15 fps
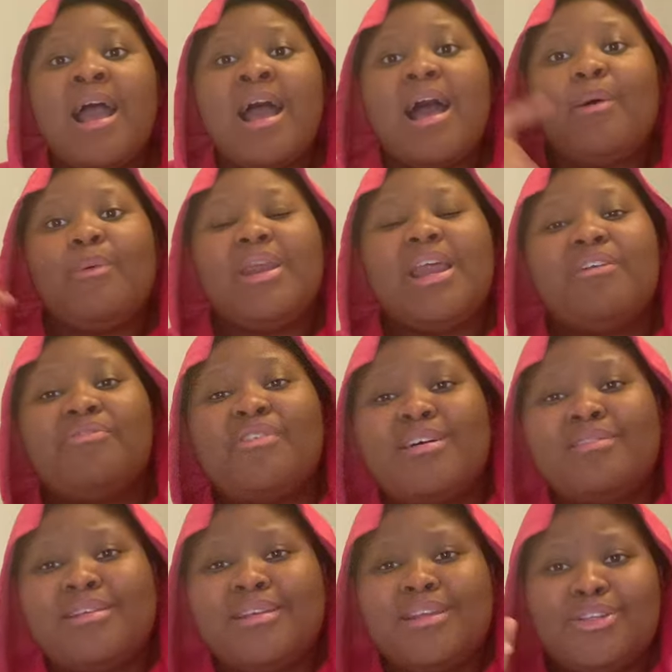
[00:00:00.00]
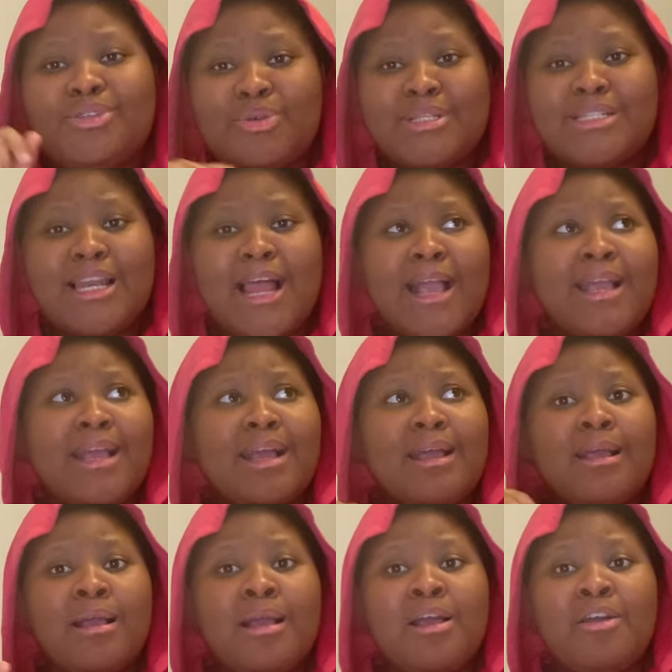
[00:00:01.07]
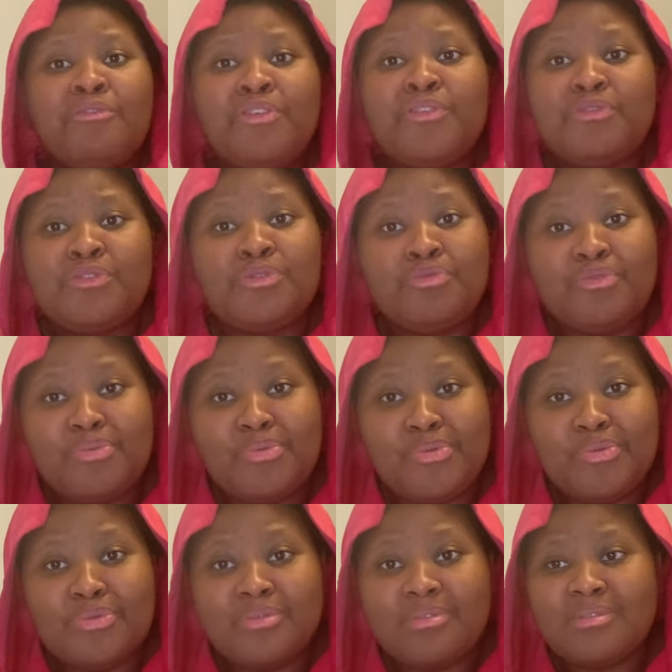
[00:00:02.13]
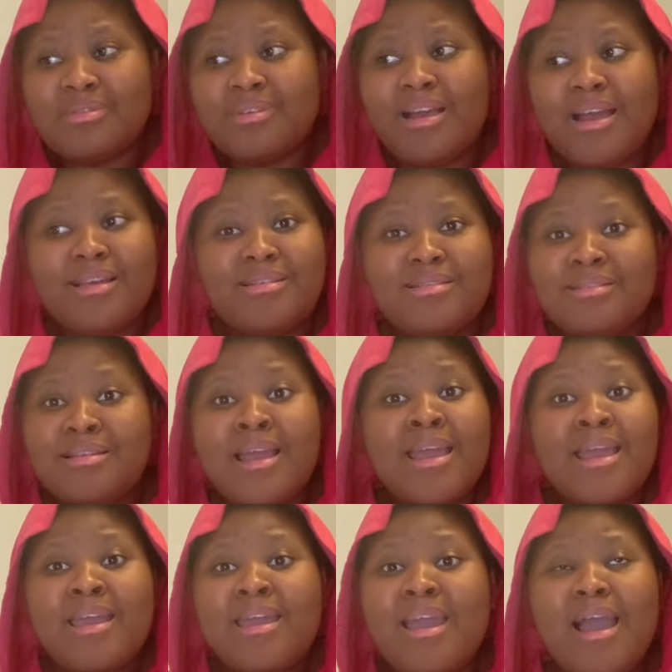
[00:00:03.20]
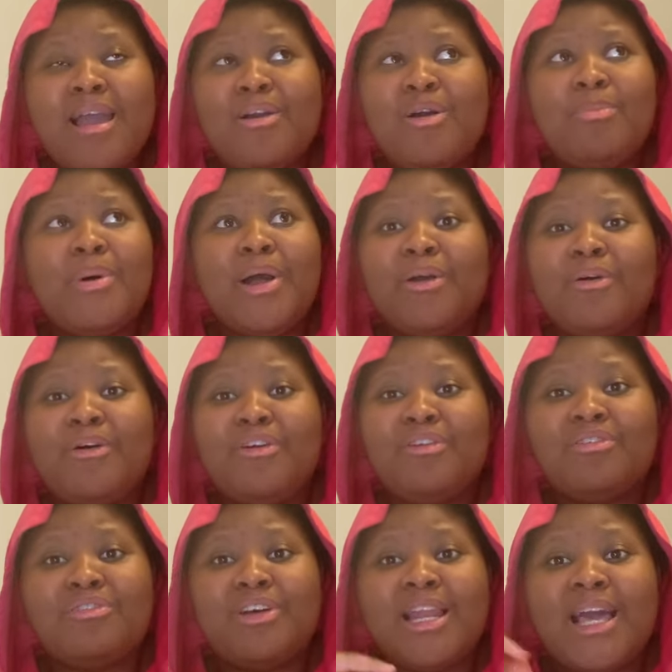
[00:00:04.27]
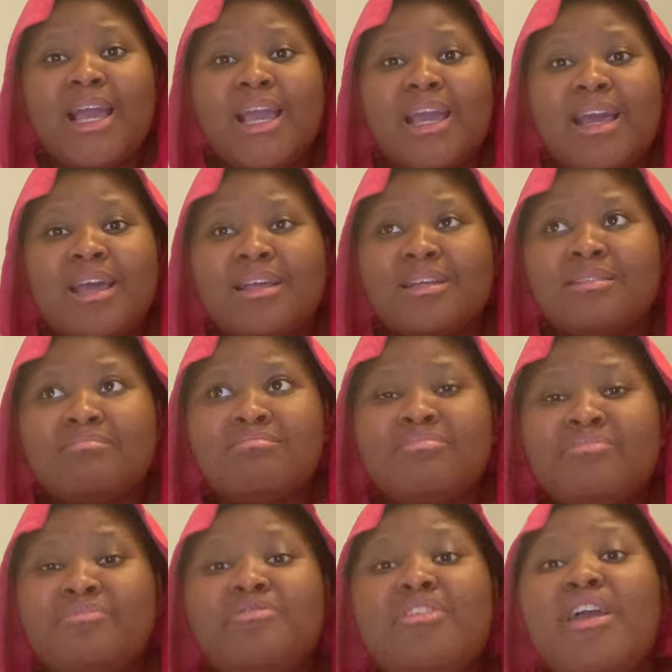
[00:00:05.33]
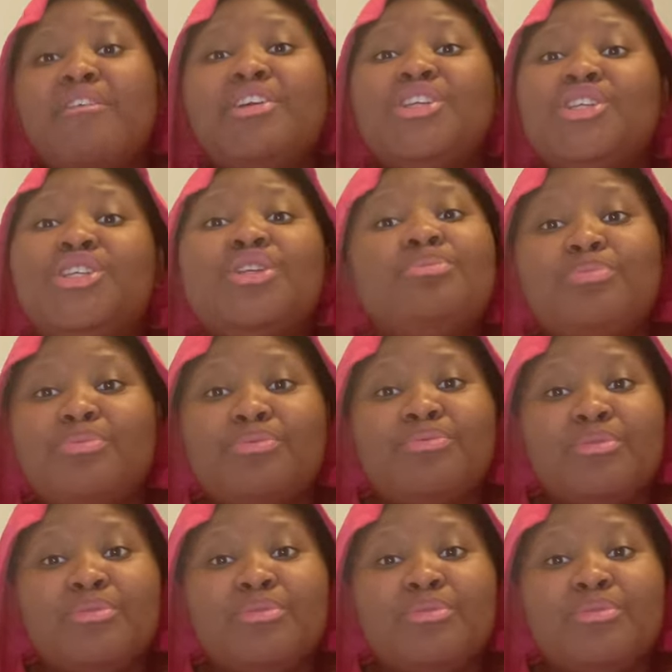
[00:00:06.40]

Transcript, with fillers: And when I found it, it was like 50 rubles. Guys, here I got bio oil for like very cheap.